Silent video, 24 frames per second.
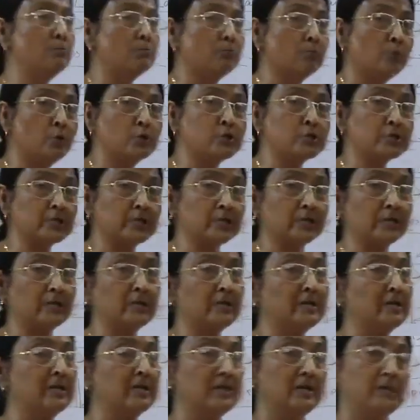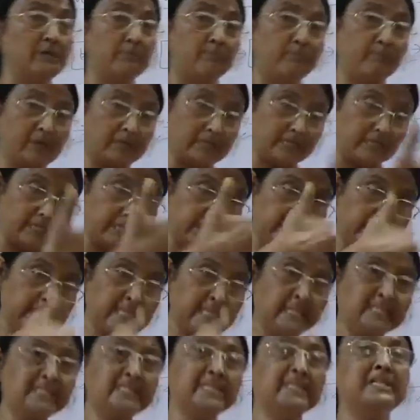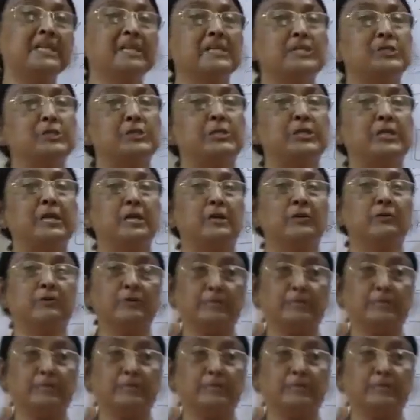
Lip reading: motion, but his inertia or